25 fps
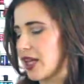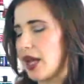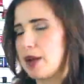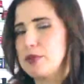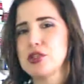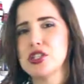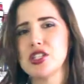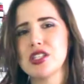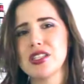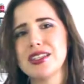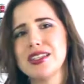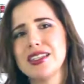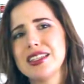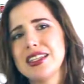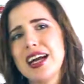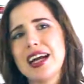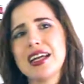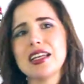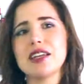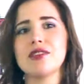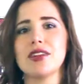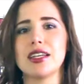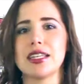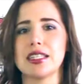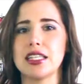just gonna
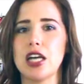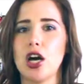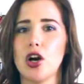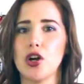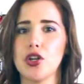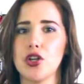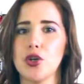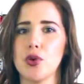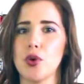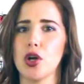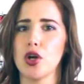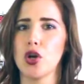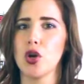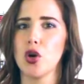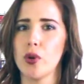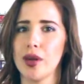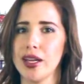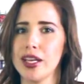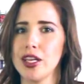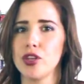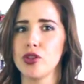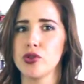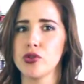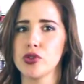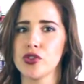kind of like tell you a
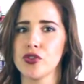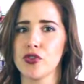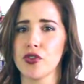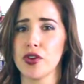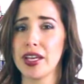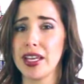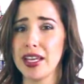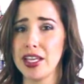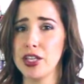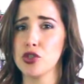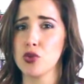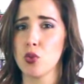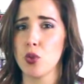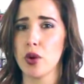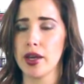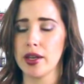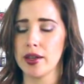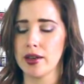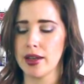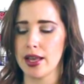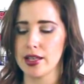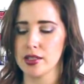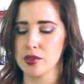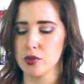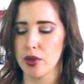quick use for each
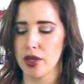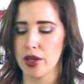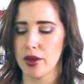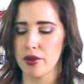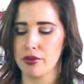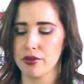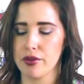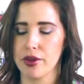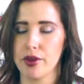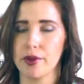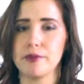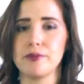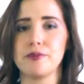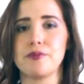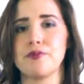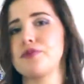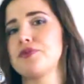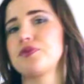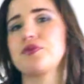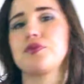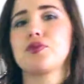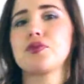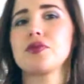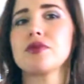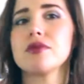one as we go through.
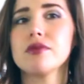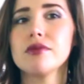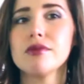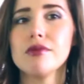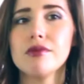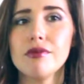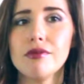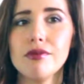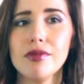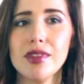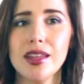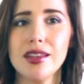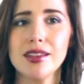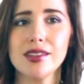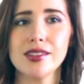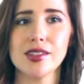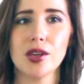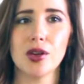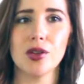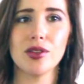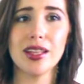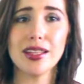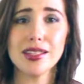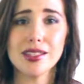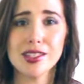
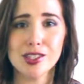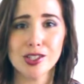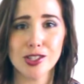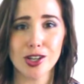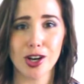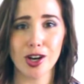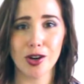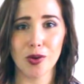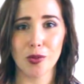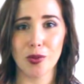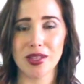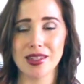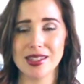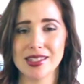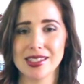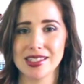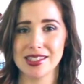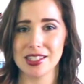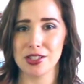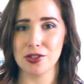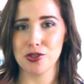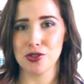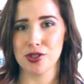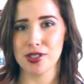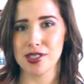So let's start with
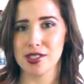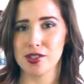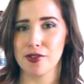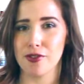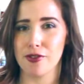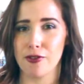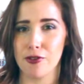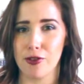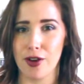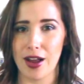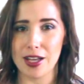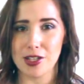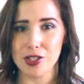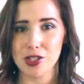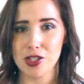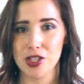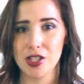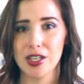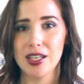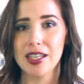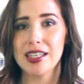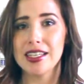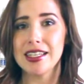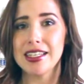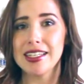Citrus
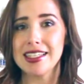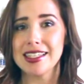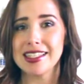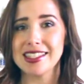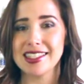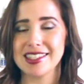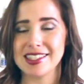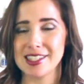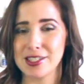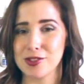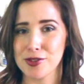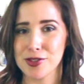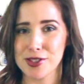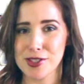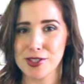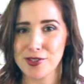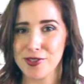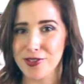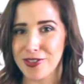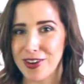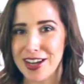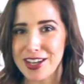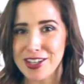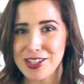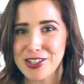Fresh. Citrus
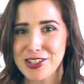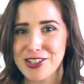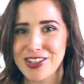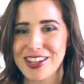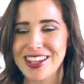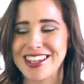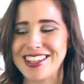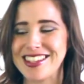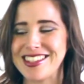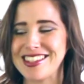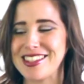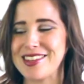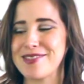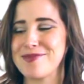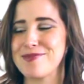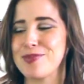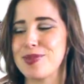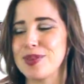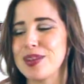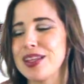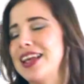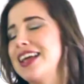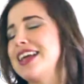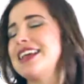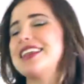Fresh is a
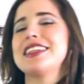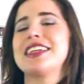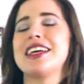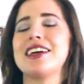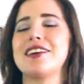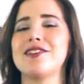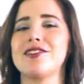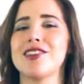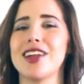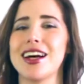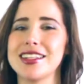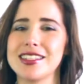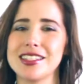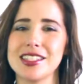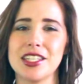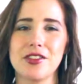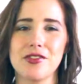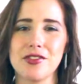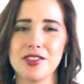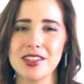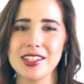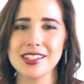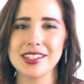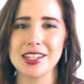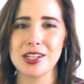blend of lots of
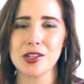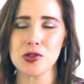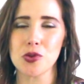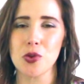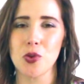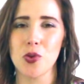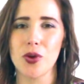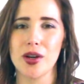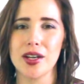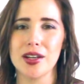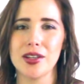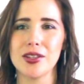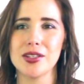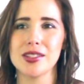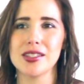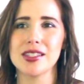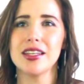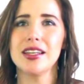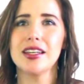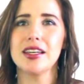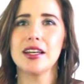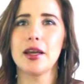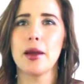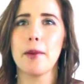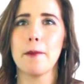different essential oils,
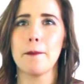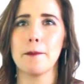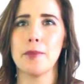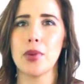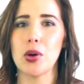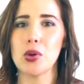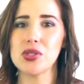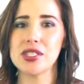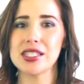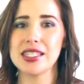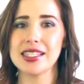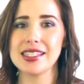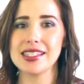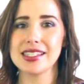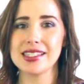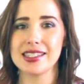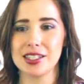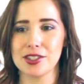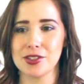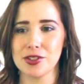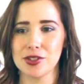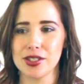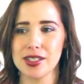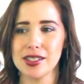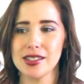mostly
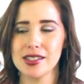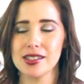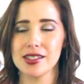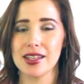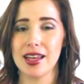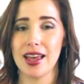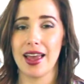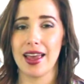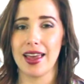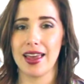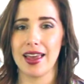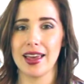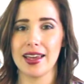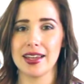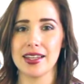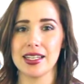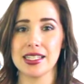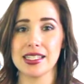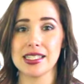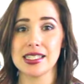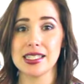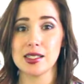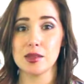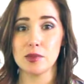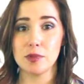citrus and
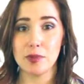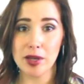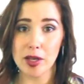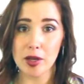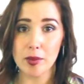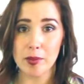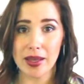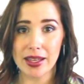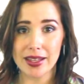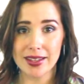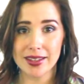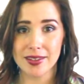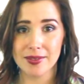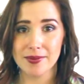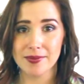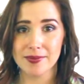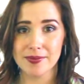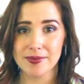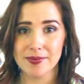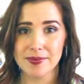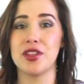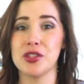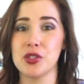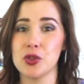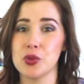spearmint.
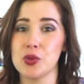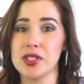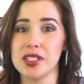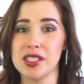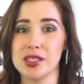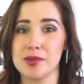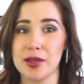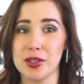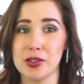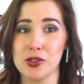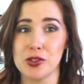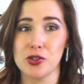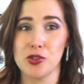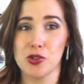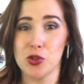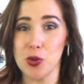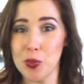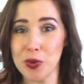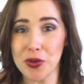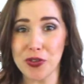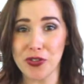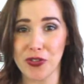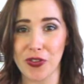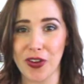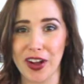This one smells
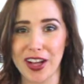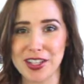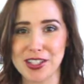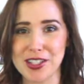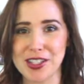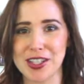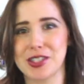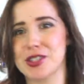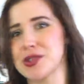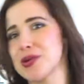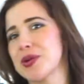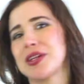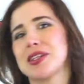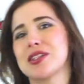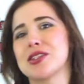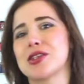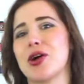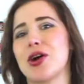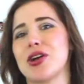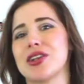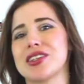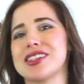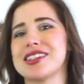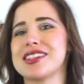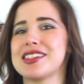super fresh, that's why it's
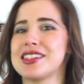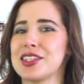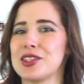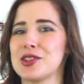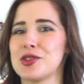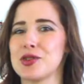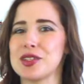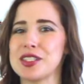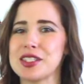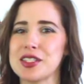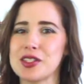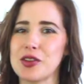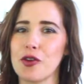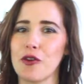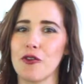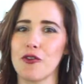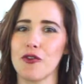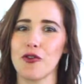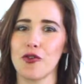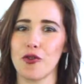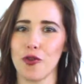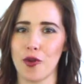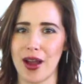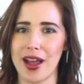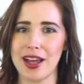called Citrus
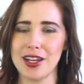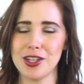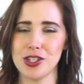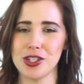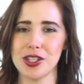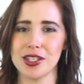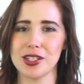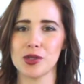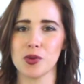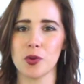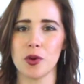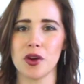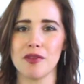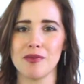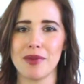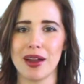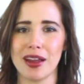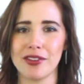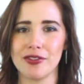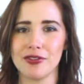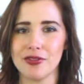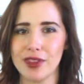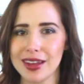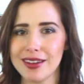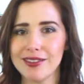Fresh. It's one of my
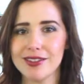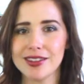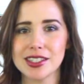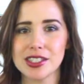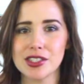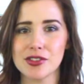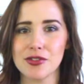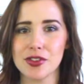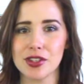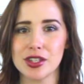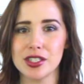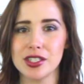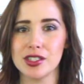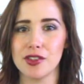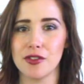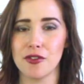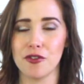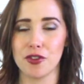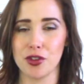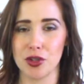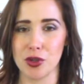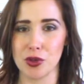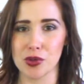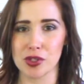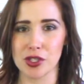favorites for the
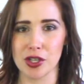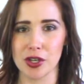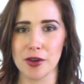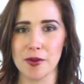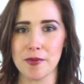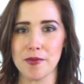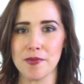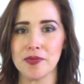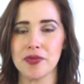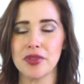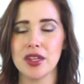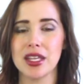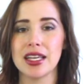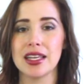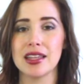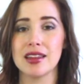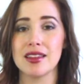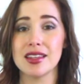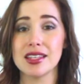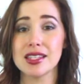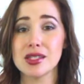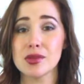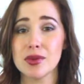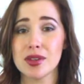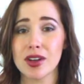diffuser.
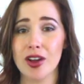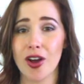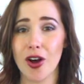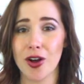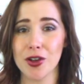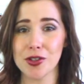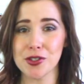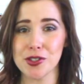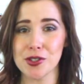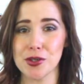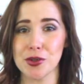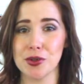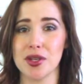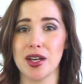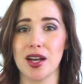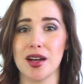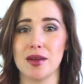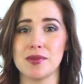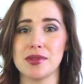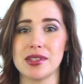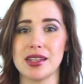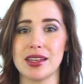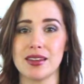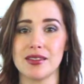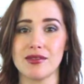This one also
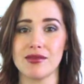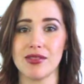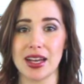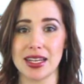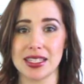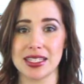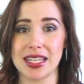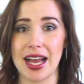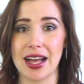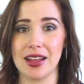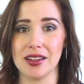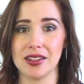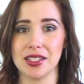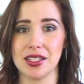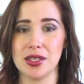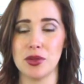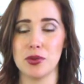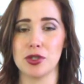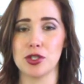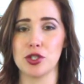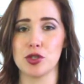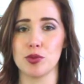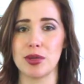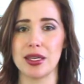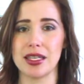comes in Vitality,
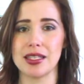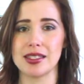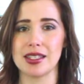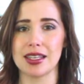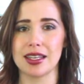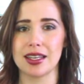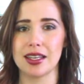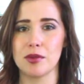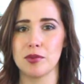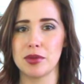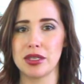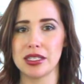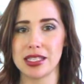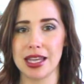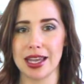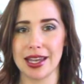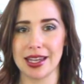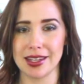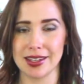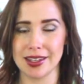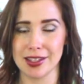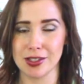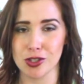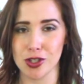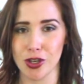which means it can be
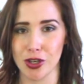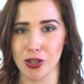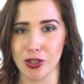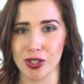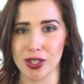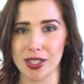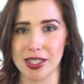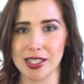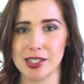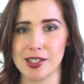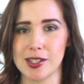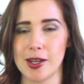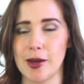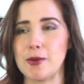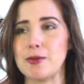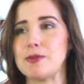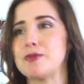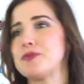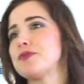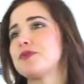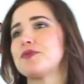taken internally. So